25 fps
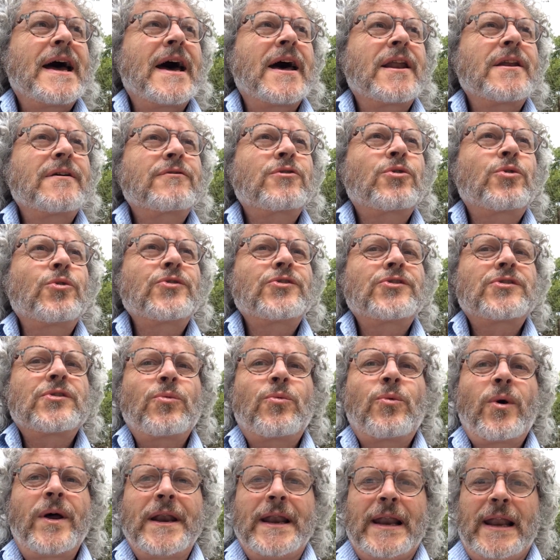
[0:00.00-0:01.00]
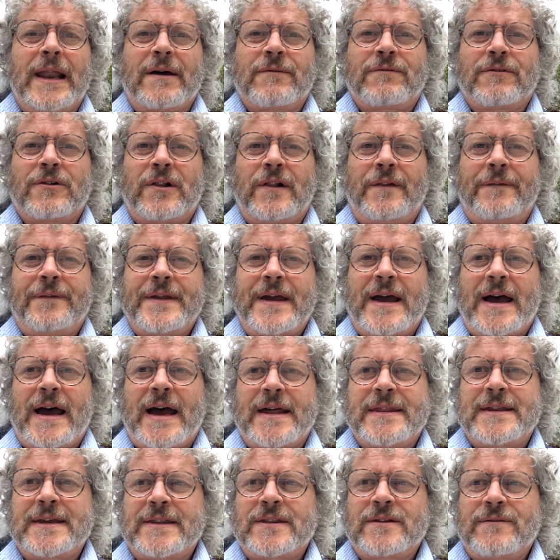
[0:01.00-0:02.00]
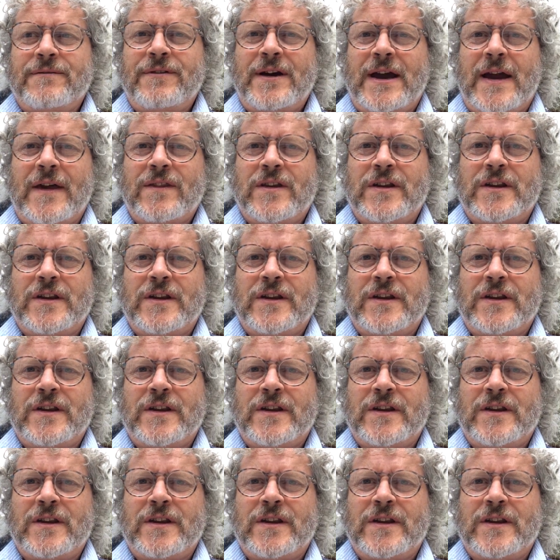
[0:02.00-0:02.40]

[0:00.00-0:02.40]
And of course, at one level, I think the fact